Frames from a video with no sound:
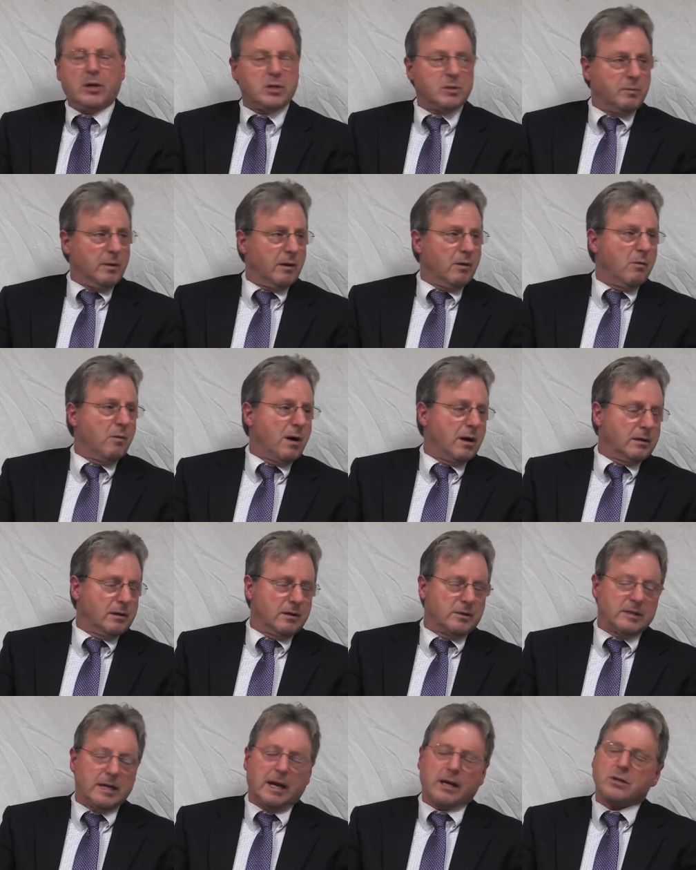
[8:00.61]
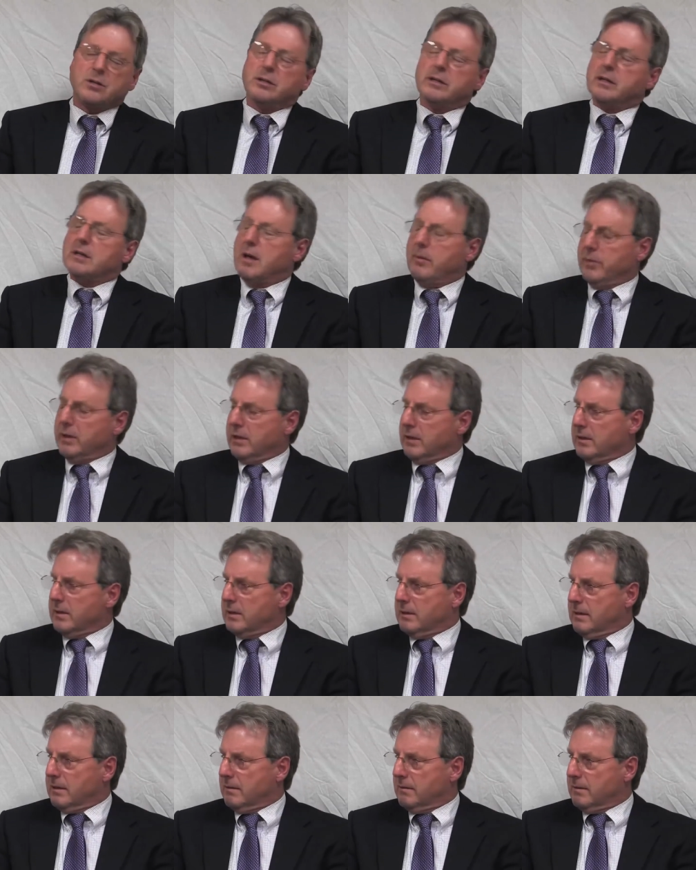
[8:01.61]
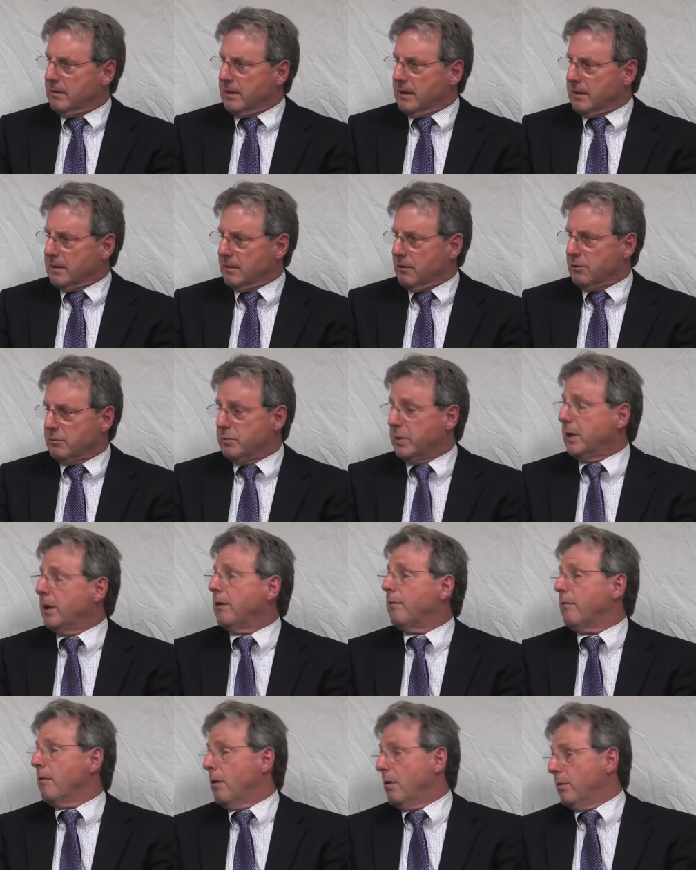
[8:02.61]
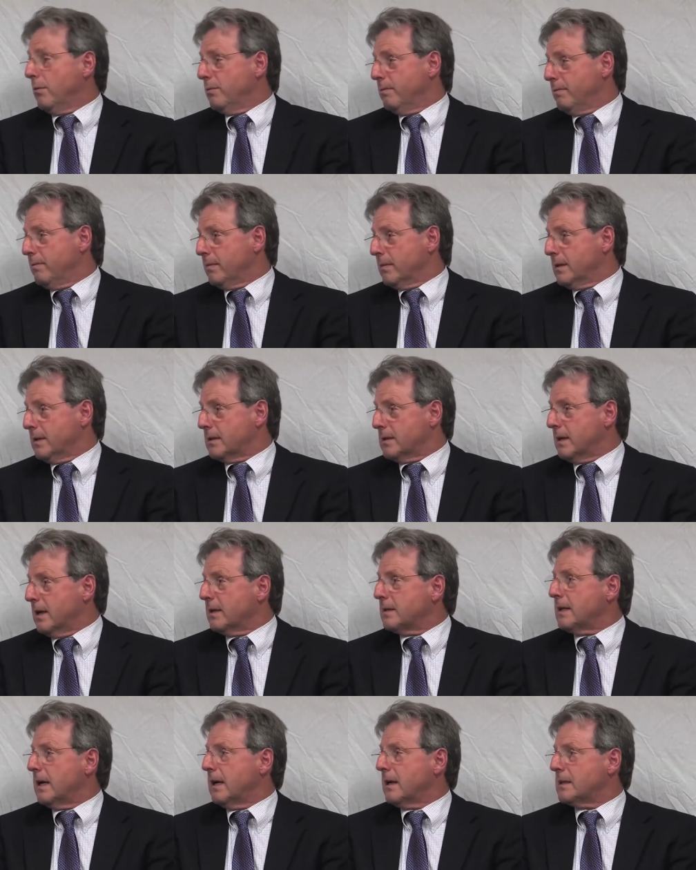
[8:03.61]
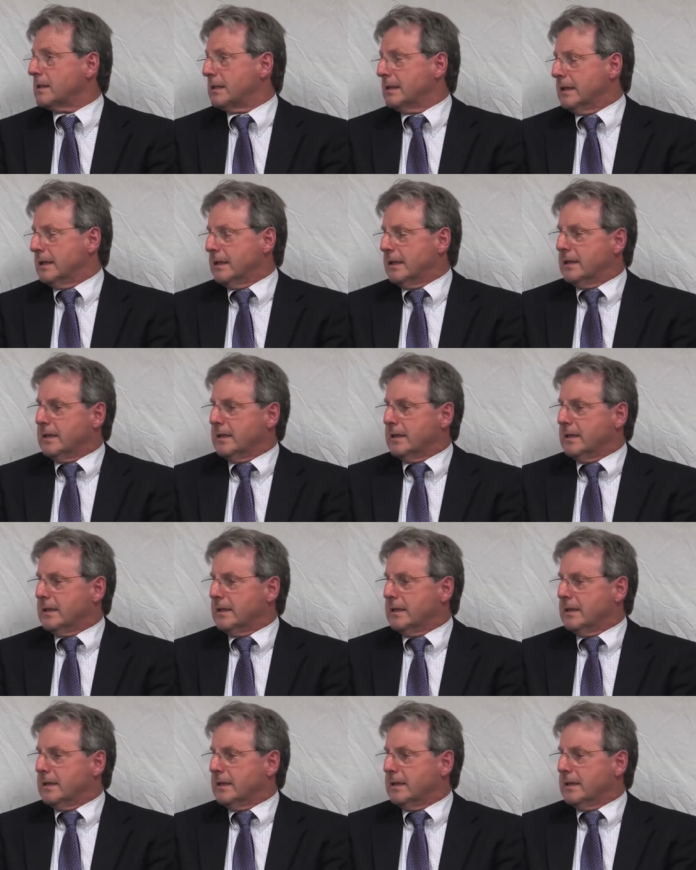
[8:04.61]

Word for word: much marijuana is actually coming in that or being grown, that's not taxed.